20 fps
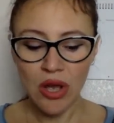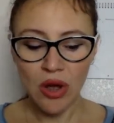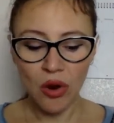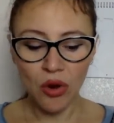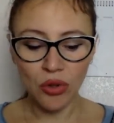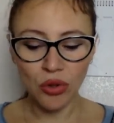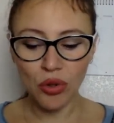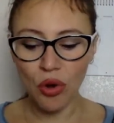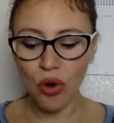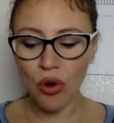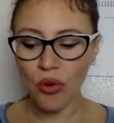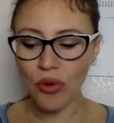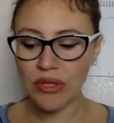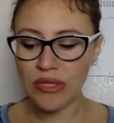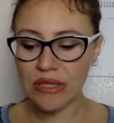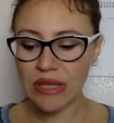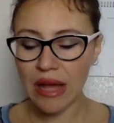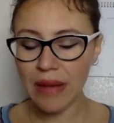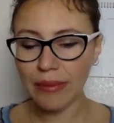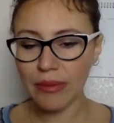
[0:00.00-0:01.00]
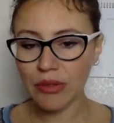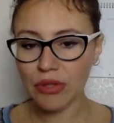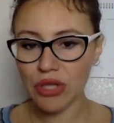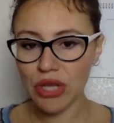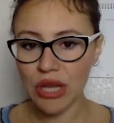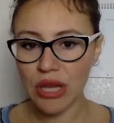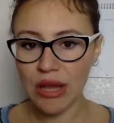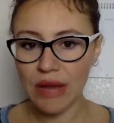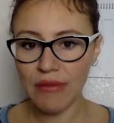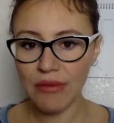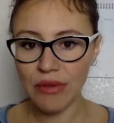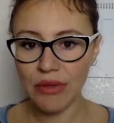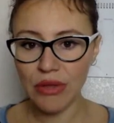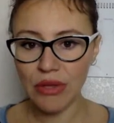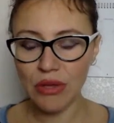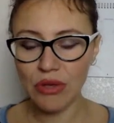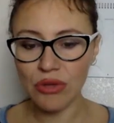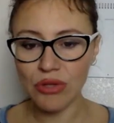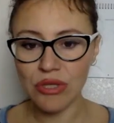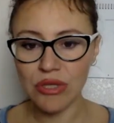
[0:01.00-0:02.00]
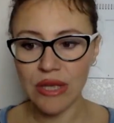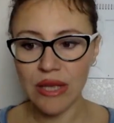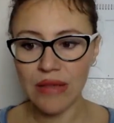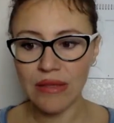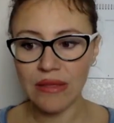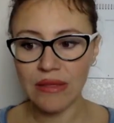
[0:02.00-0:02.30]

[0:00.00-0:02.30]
or to always double check everything you said.